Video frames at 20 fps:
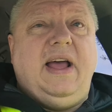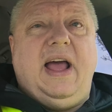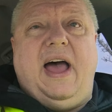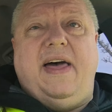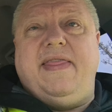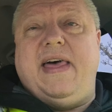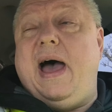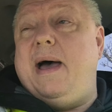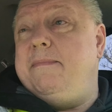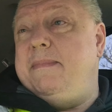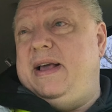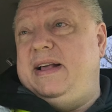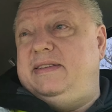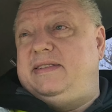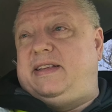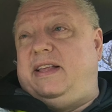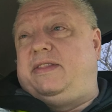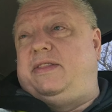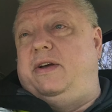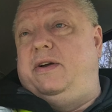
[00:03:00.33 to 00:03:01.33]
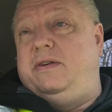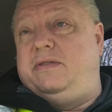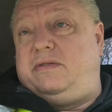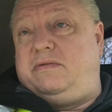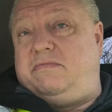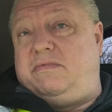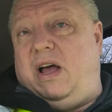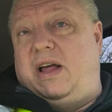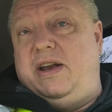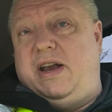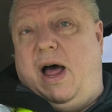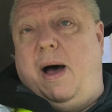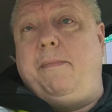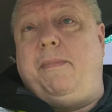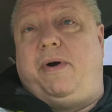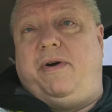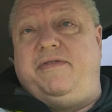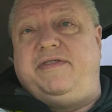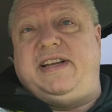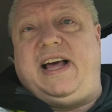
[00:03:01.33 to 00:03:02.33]
And that means that there's a
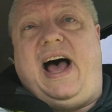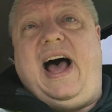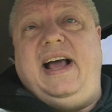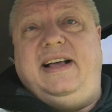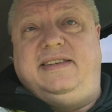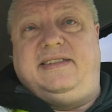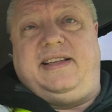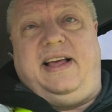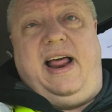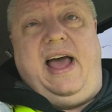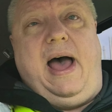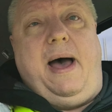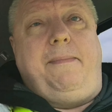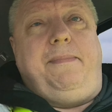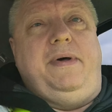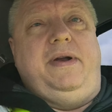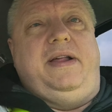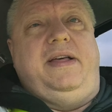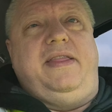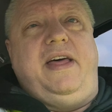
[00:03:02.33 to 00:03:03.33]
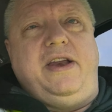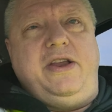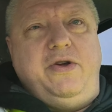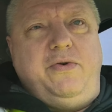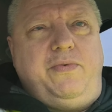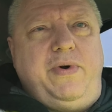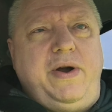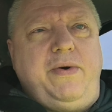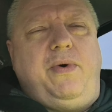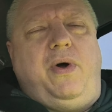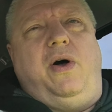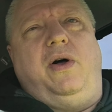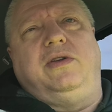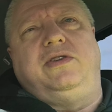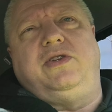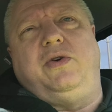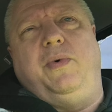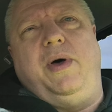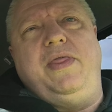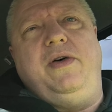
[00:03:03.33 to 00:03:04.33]
number of ties that happen, and then you re-roll.
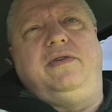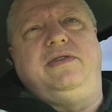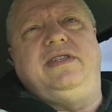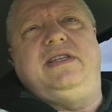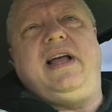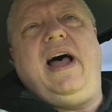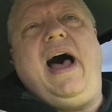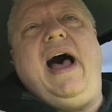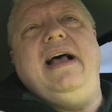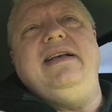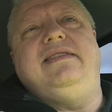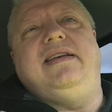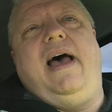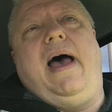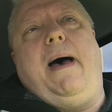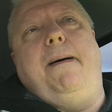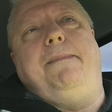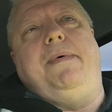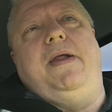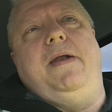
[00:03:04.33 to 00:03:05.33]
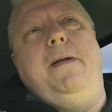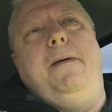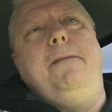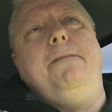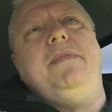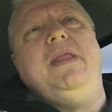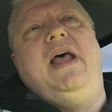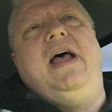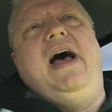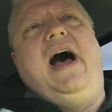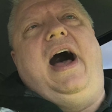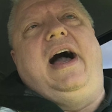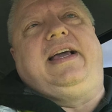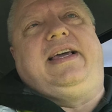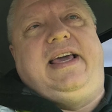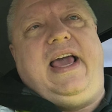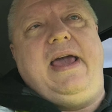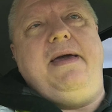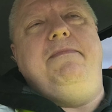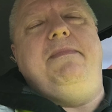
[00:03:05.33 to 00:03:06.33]
So when those ties happen, a
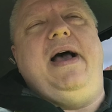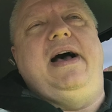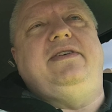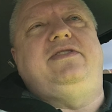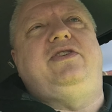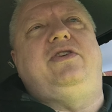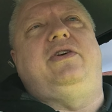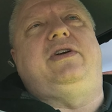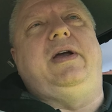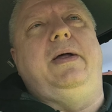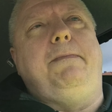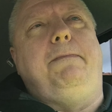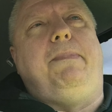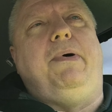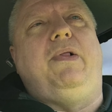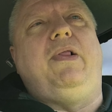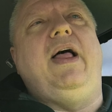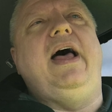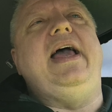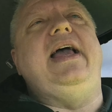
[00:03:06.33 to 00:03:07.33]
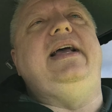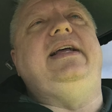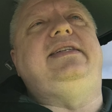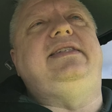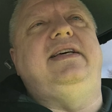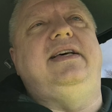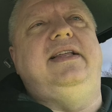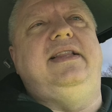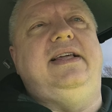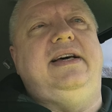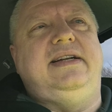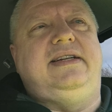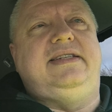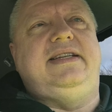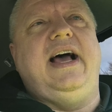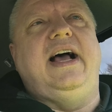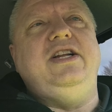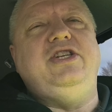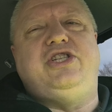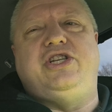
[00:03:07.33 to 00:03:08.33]
game master can play to the
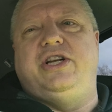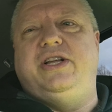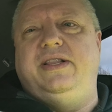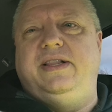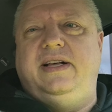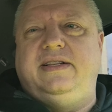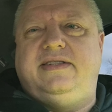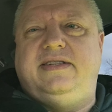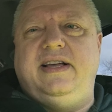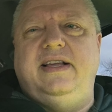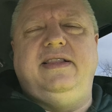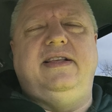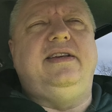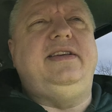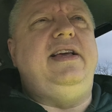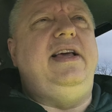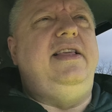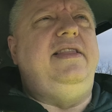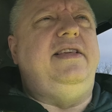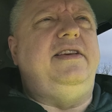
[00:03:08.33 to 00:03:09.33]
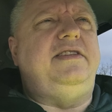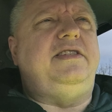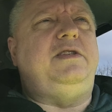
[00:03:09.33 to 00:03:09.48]
tension that's in the